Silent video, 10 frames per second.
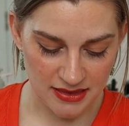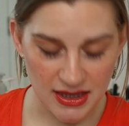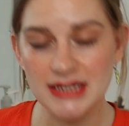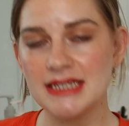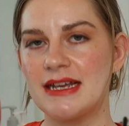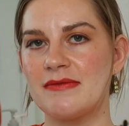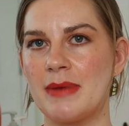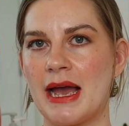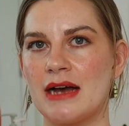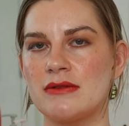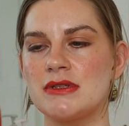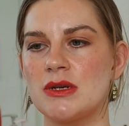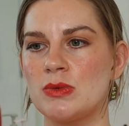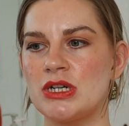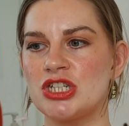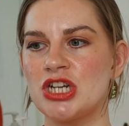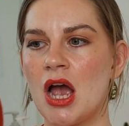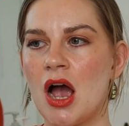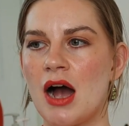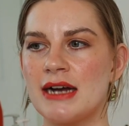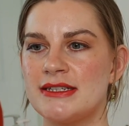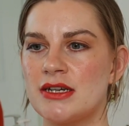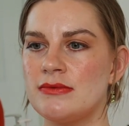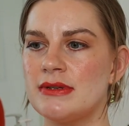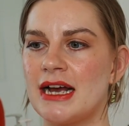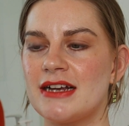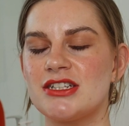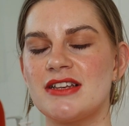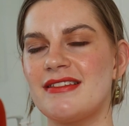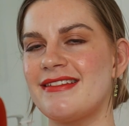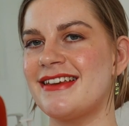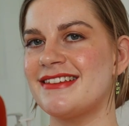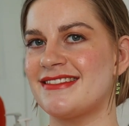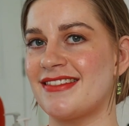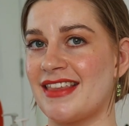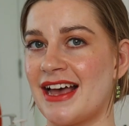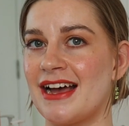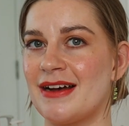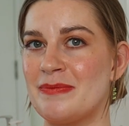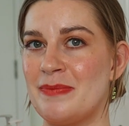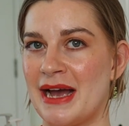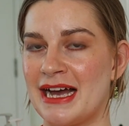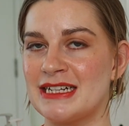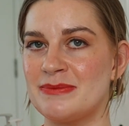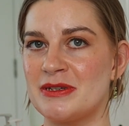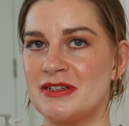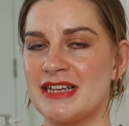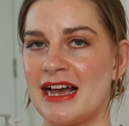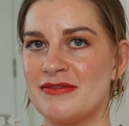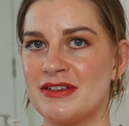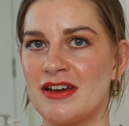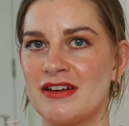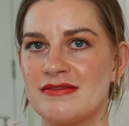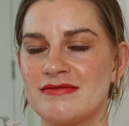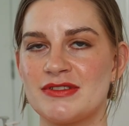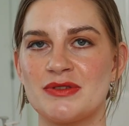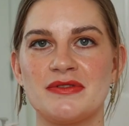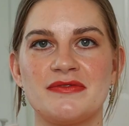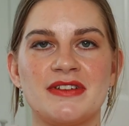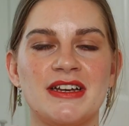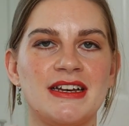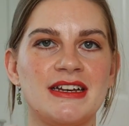£37, which I don't actually think is that bad, because having sort of